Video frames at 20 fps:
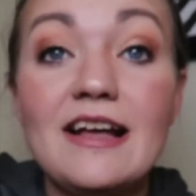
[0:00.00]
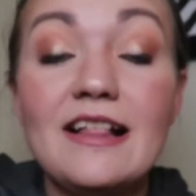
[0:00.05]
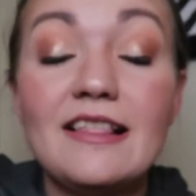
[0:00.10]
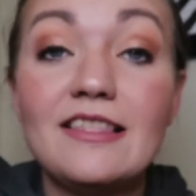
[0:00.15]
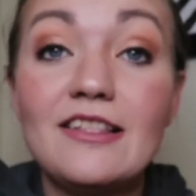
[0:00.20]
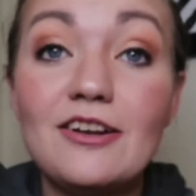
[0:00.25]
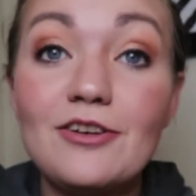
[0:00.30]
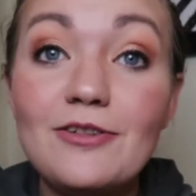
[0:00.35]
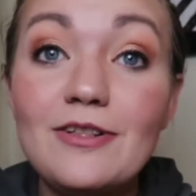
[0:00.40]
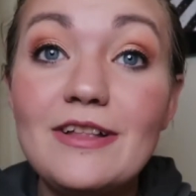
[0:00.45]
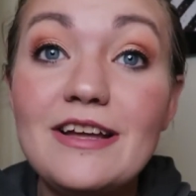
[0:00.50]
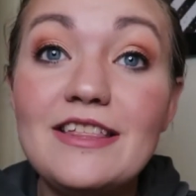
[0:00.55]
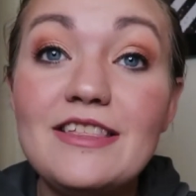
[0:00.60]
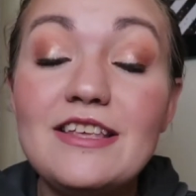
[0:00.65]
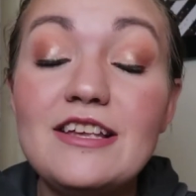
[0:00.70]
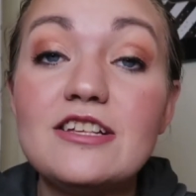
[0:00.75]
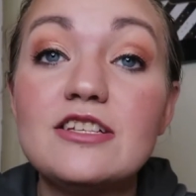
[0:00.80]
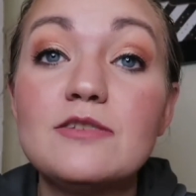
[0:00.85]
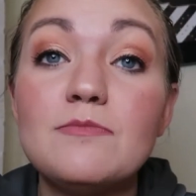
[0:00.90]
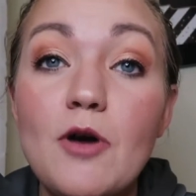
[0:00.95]
Literally
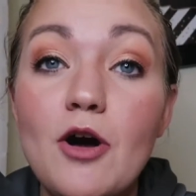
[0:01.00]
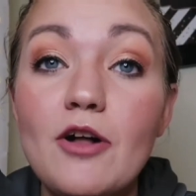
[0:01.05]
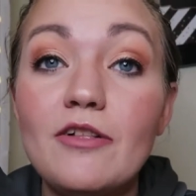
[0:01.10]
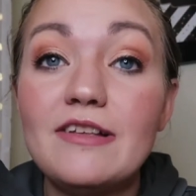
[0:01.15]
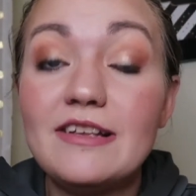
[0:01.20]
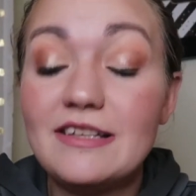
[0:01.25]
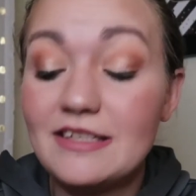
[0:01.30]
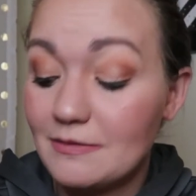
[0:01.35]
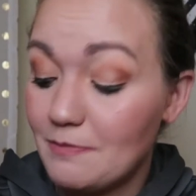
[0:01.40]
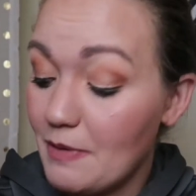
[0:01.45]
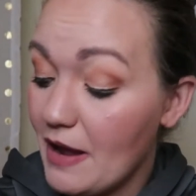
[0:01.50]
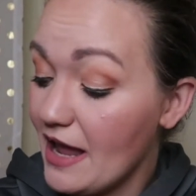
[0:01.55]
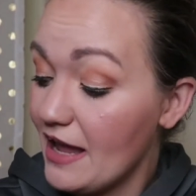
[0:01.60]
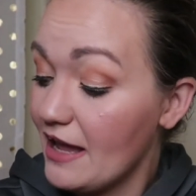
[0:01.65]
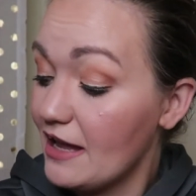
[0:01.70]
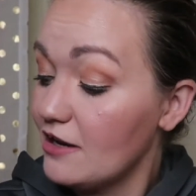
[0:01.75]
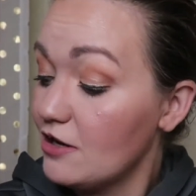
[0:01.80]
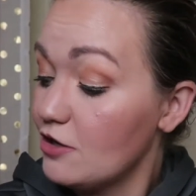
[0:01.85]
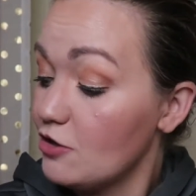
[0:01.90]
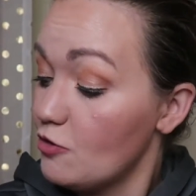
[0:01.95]
the smallest
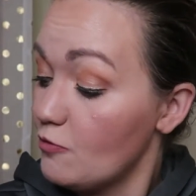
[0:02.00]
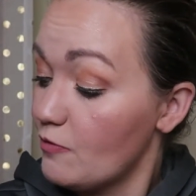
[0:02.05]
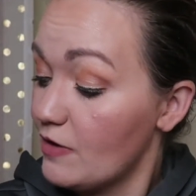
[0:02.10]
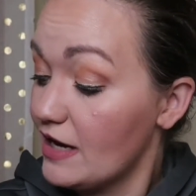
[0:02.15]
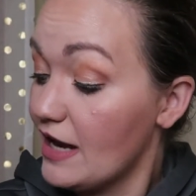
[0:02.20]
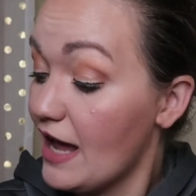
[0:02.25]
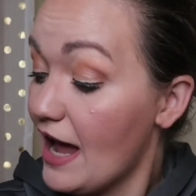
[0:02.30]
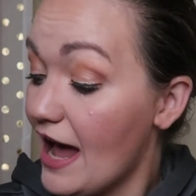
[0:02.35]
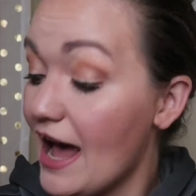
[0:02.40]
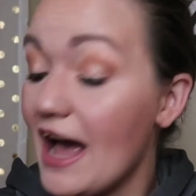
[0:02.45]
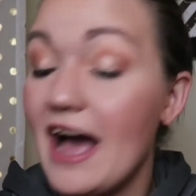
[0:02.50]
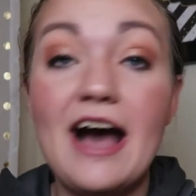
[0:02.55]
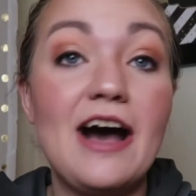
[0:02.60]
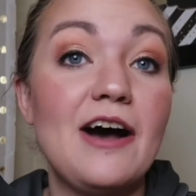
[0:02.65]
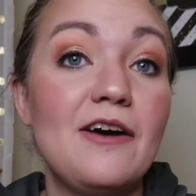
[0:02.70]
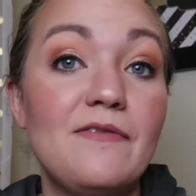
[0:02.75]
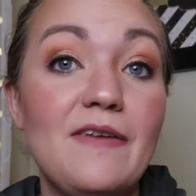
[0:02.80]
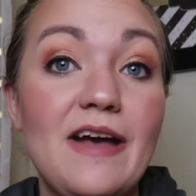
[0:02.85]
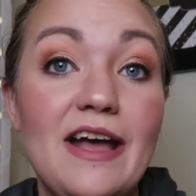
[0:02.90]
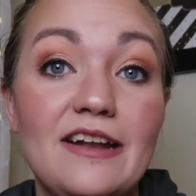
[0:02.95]
pan you can
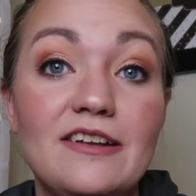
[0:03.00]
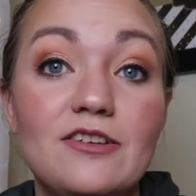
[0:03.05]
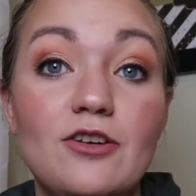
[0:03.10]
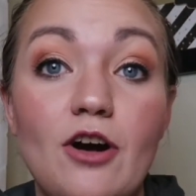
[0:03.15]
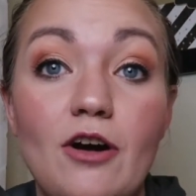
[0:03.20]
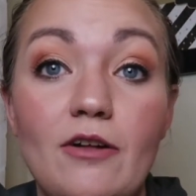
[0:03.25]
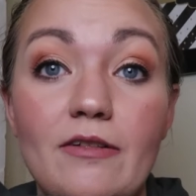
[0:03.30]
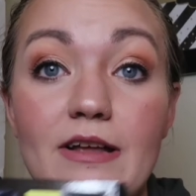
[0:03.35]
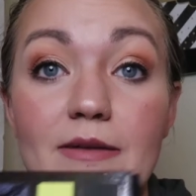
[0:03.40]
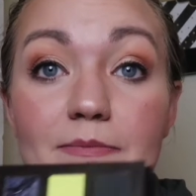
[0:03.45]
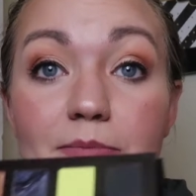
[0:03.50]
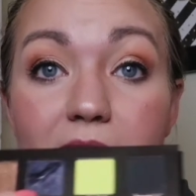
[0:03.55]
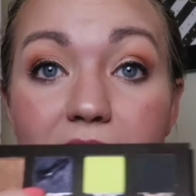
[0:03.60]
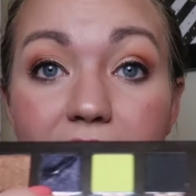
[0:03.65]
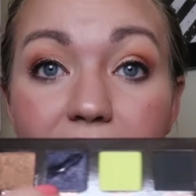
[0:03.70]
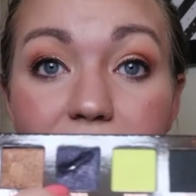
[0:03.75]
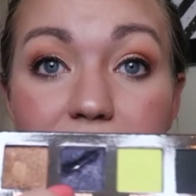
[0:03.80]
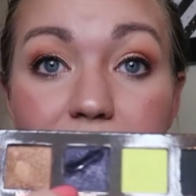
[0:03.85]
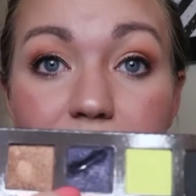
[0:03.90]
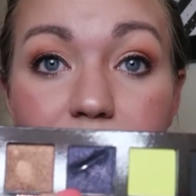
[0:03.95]
have and call it
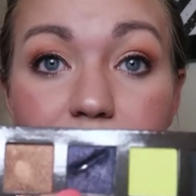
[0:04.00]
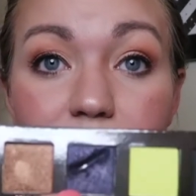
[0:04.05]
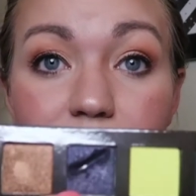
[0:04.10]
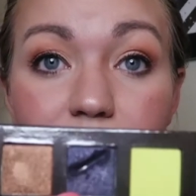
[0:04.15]
pan.